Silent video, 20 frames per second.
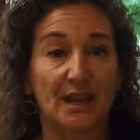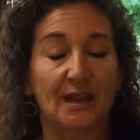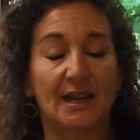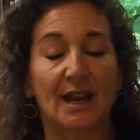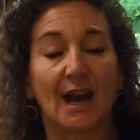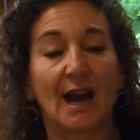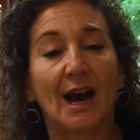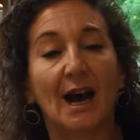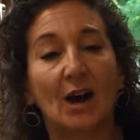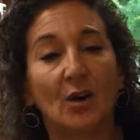and
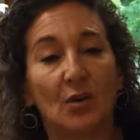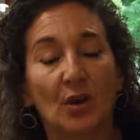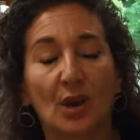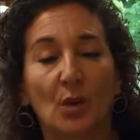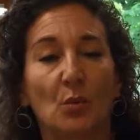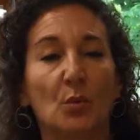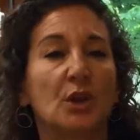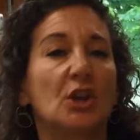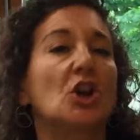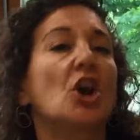how
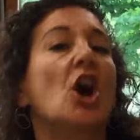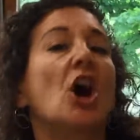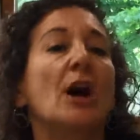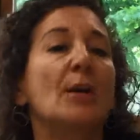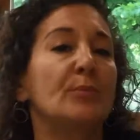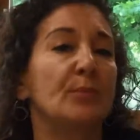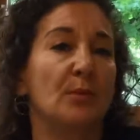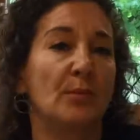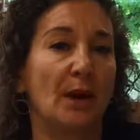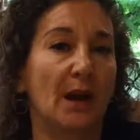can we
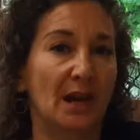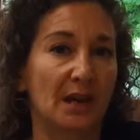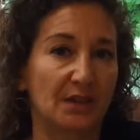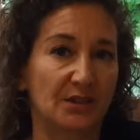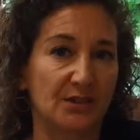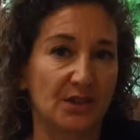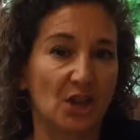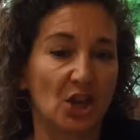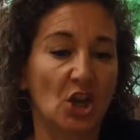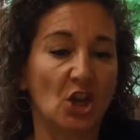
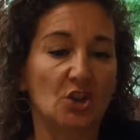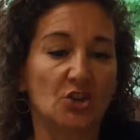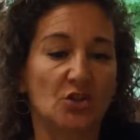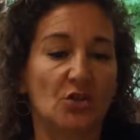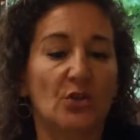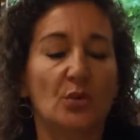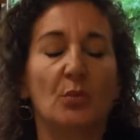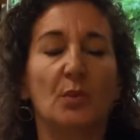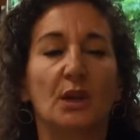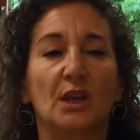compromise
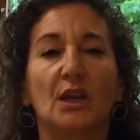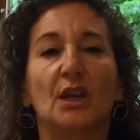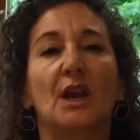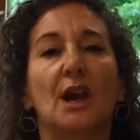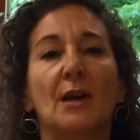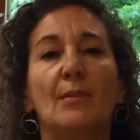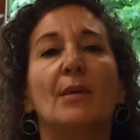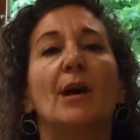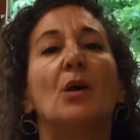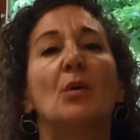so that we can
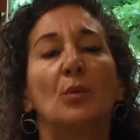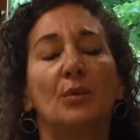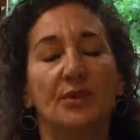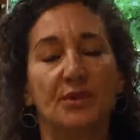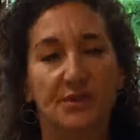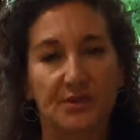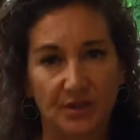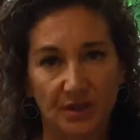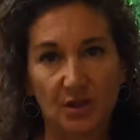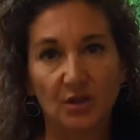come out with
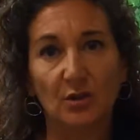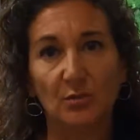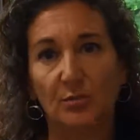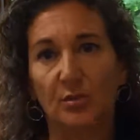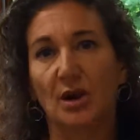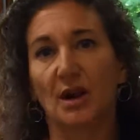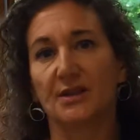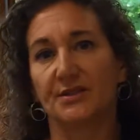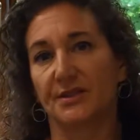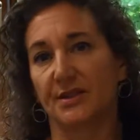a single
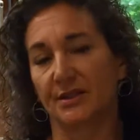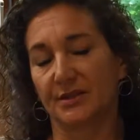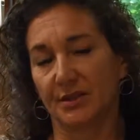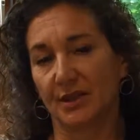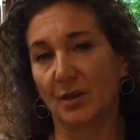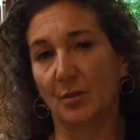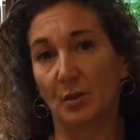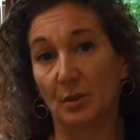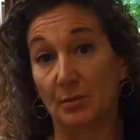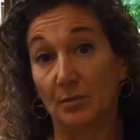process
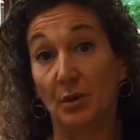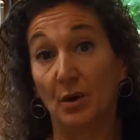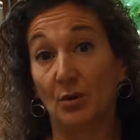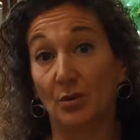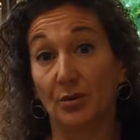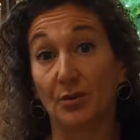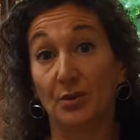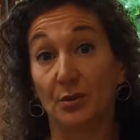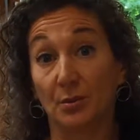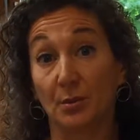that we
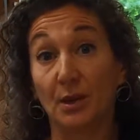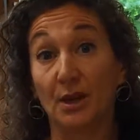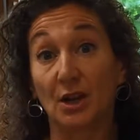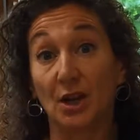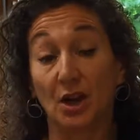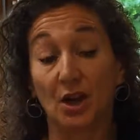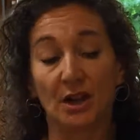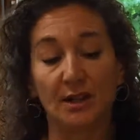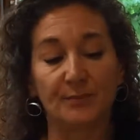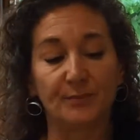both agree
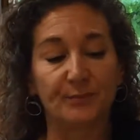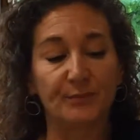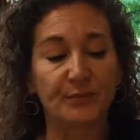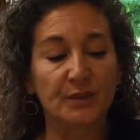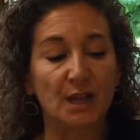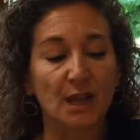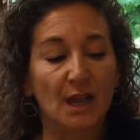on.